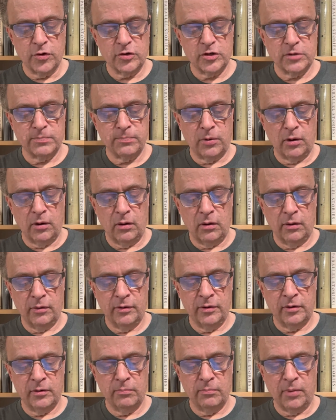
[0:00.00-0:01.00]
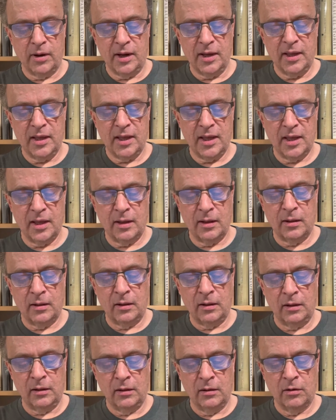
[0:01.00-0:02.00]
spawned by
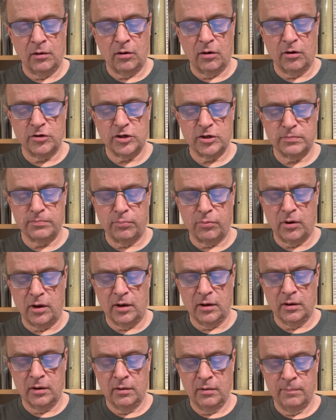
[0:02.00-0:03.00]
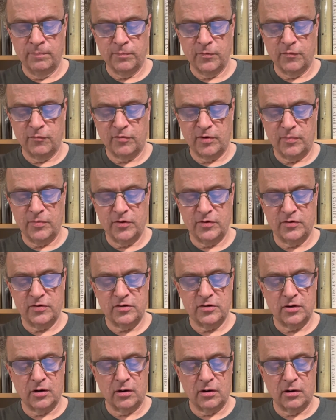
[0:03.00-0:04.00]
hell or sprung from the
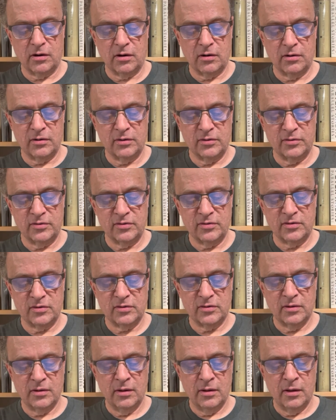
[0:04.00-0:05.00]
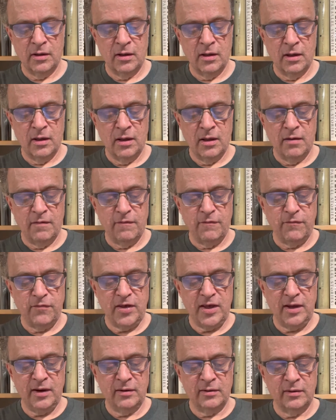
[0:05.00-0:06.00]
stars,
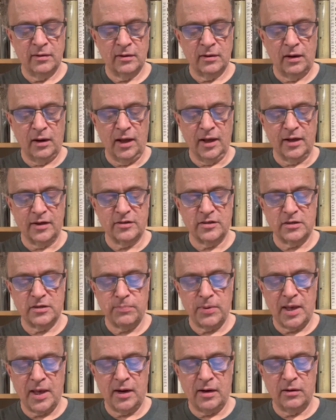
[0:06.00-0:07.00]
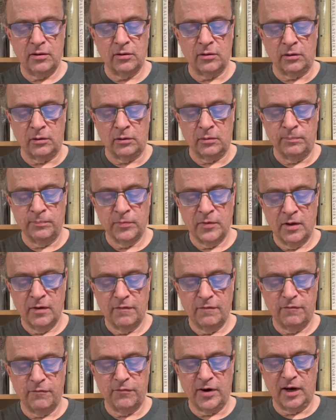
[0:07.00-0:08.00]
fate like a spaniel
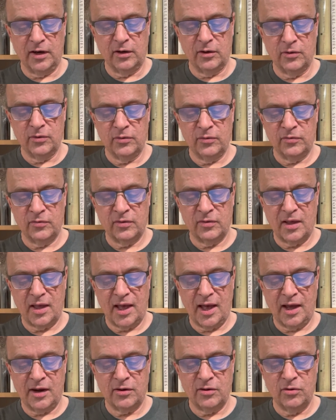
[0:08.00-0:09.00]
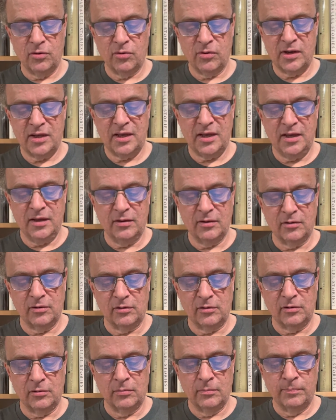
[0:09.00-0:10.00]
follows at your
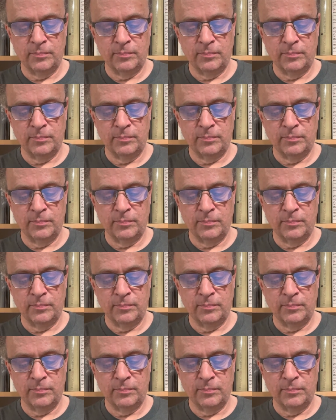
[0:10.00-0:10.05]
heel.